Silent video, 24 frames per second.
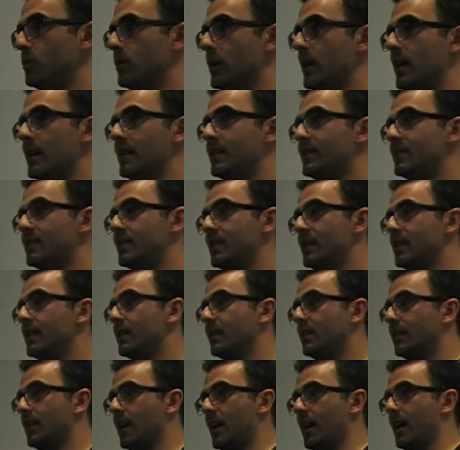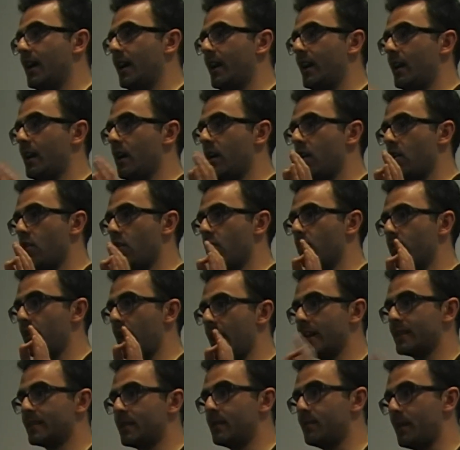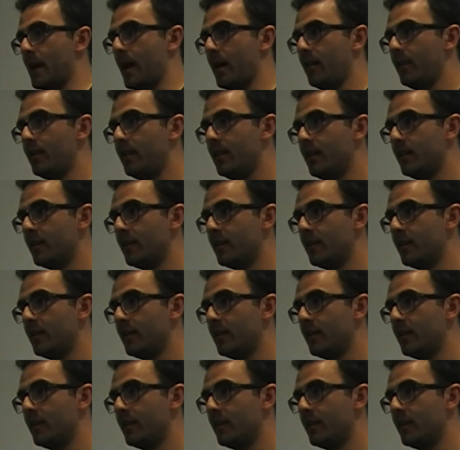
a single line of XML.